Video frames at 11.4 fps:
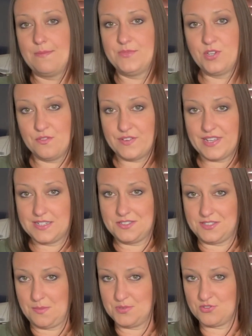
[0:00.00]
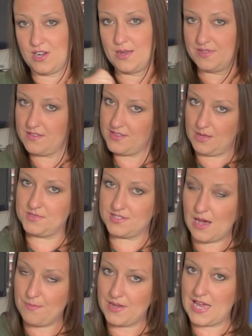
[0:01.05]
Don't forget to subscribe and thumbs
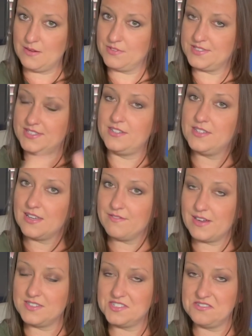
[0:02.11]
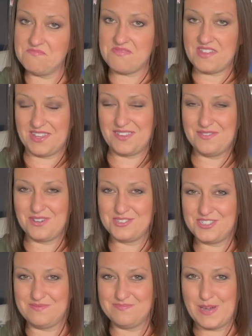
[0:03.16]
up, and we'll see you again very soon. Thank you for
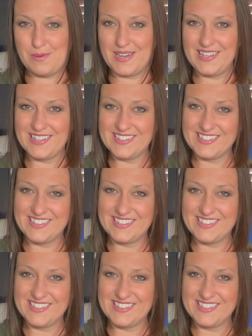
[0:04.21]
watching. Bye bye.